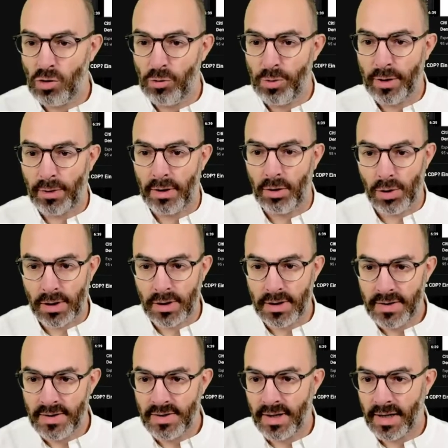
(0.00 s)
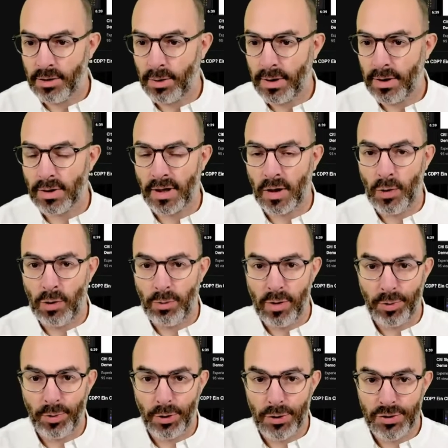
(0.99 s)
will be recorded, and the recording will be
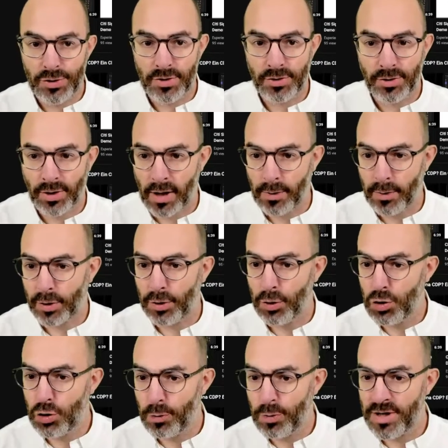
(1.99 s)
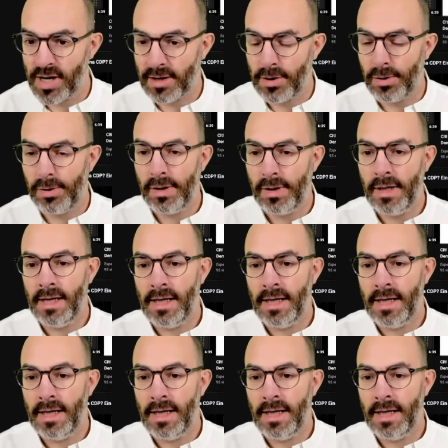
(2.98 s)
posted on our YouTube channel.